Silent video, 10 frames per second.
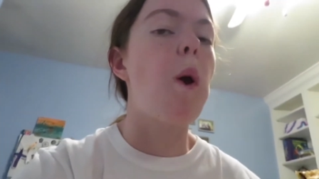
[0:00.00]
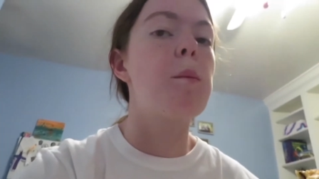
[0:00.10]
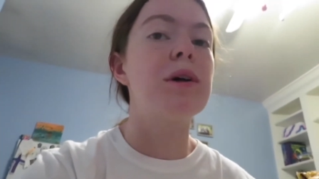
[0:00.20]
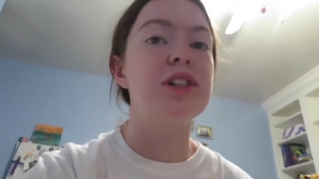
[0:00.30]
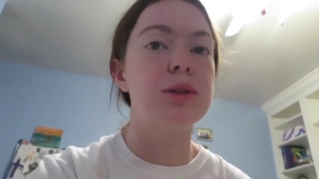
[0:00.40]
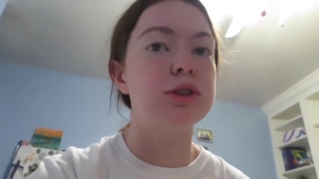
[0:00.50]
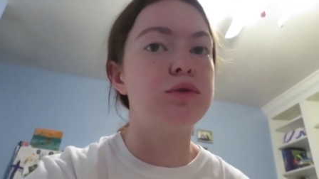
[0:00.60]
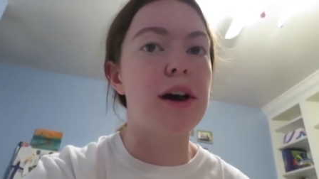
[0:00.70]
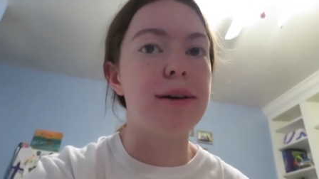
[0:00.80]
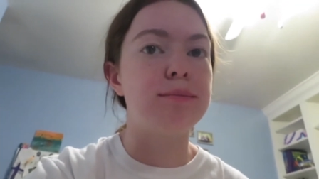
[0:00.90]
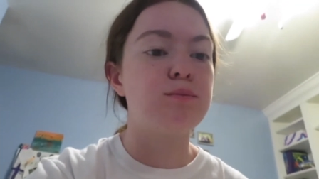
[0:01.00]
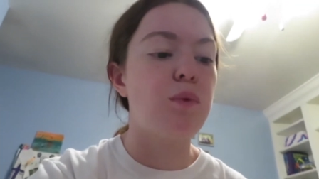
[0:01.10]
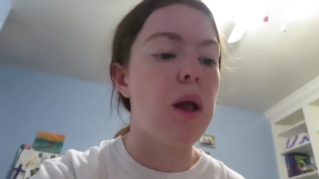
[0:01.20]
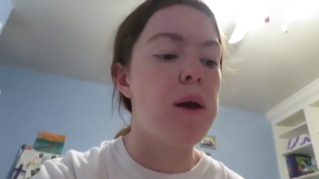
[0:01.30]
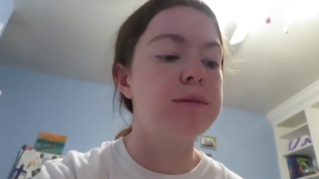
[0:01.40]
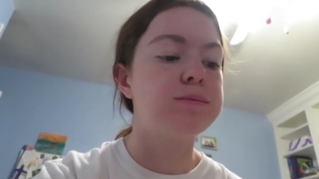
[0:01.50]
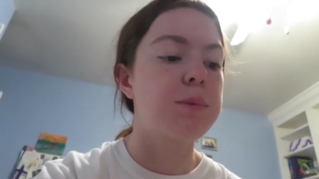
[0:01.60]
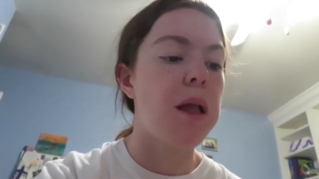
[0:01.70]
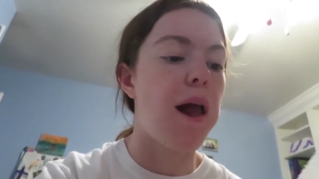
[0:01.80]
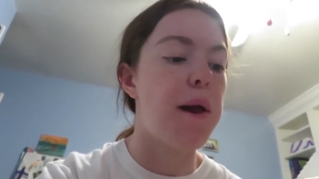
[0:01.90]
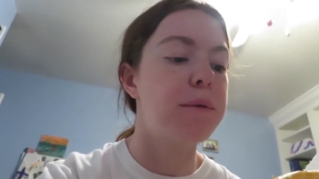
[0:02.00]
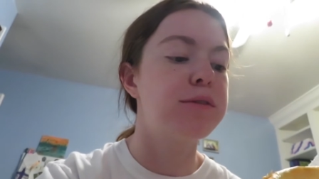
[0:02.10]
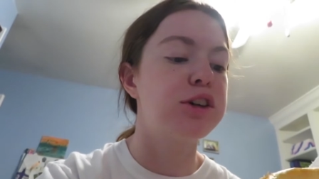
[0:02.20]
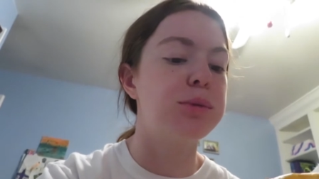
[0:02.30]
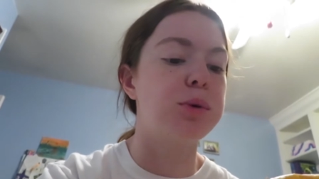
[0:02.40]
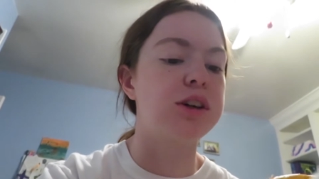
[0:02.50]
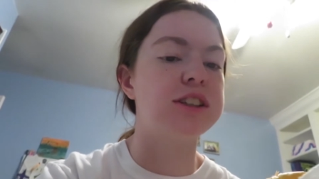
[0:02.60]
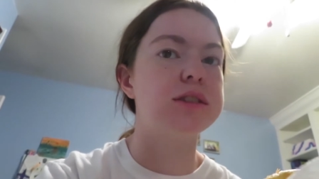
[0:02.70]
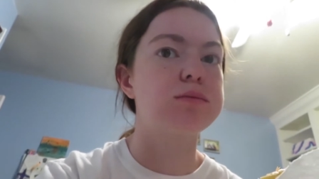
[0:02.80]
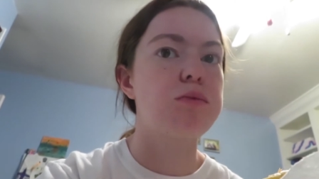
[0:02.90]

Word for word: my day was fun i was very boring